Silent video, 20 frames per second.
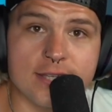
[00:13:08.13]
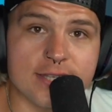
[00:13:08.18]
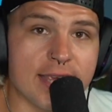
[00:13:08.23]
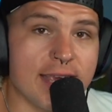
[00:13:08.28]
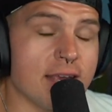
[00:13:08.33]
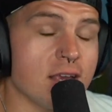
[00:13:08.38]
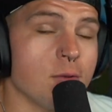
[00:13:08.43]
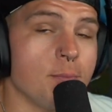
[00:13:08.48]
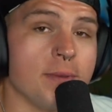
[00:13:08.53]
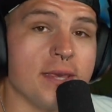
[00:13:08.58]
It
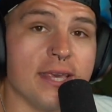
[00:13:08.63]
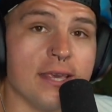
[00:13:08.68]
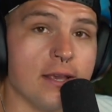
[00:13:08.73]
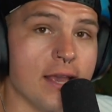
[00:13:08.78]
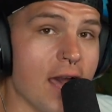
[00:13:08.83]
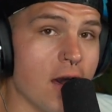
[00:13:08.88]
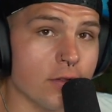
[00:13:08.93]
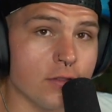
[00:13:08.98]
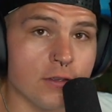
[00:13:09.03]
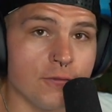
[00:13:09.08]
could be
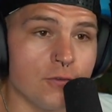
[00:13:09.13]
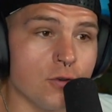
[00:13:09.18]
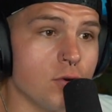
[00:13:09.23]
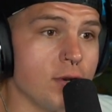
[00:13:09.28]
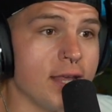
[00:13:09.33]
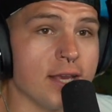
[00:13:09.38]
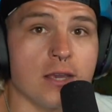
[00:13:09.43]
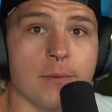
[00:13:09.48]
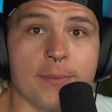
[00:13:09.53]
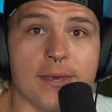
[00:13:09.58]
healthy food,
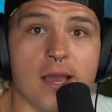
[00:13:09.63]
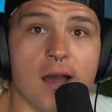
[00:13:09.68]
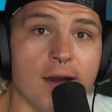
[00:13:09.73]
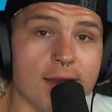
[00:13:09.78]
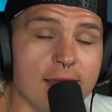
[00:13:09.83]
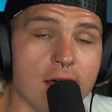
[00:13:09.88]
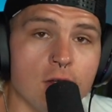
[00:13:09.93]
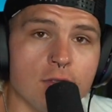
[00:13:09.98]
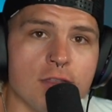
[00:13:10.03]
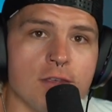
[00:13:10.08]
it could be
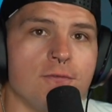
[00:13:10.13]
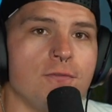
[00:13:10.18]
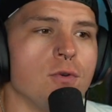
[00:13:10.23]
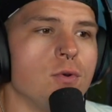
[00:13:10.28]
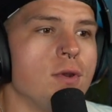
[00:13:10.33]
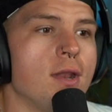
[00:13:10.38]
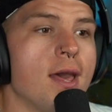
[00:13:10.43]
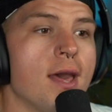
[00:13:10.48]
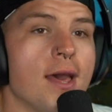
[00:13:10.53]
unhealthy food.